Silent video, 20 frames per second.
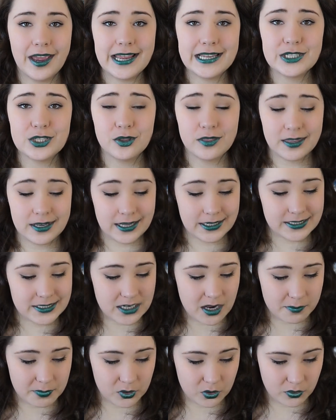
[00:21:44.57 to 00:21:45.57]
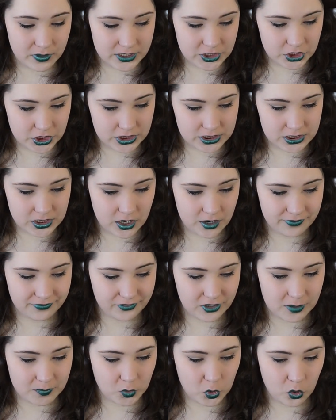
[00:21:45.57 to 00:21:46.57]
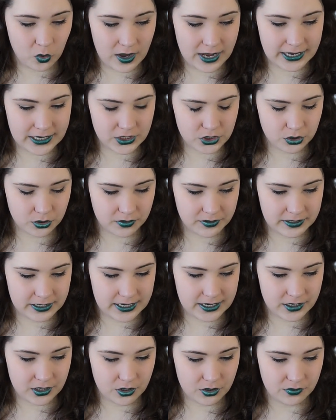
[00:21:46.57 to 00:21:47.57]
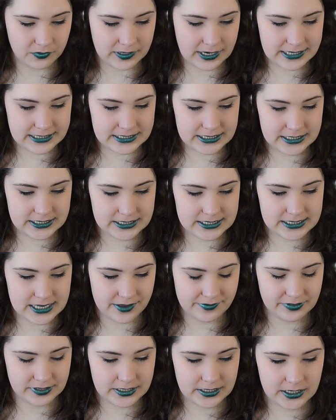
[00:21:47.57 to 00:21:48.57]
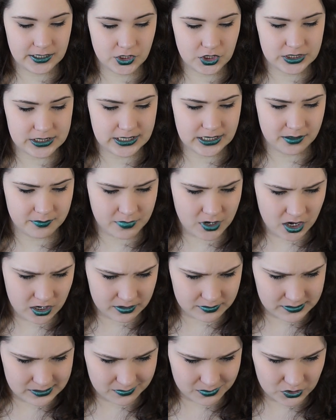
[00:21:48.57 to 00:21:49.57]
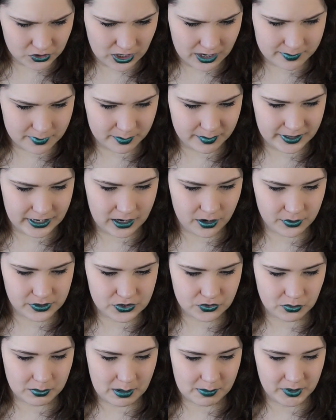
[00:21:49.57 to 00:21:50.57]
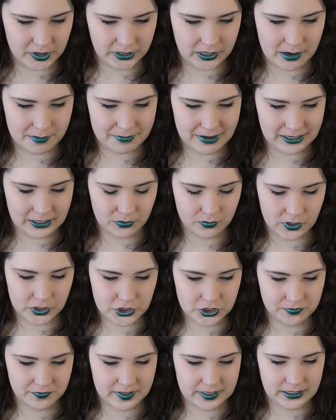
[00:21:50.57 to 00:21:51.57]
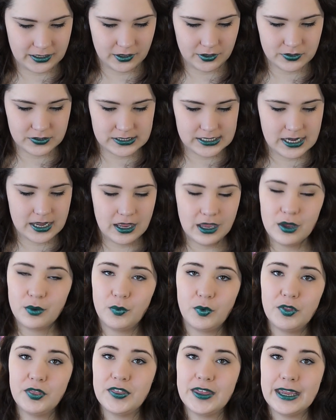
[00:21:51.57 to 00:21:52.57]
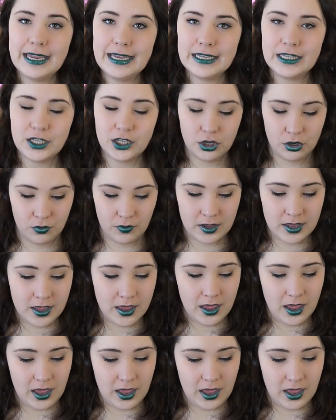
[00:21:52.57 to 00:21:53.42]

okay, so the next couple questions are from Quiet Tornado 1970. She said, I'm not a subscriber, but I always remember to come back and watch your videos. Well, thank you.